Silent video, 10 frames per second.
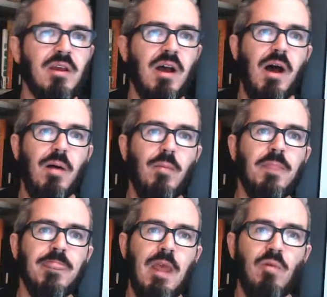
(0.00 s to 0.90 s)

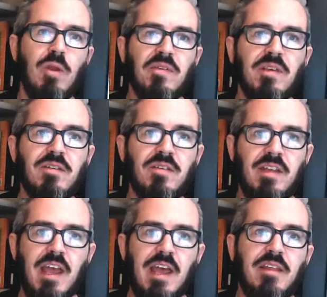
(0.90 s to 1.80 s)
And we must
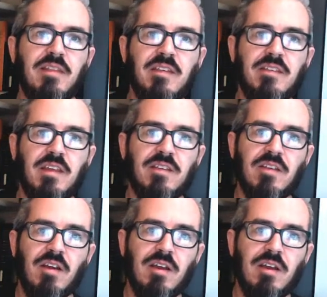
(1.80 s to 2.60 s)
understand that these things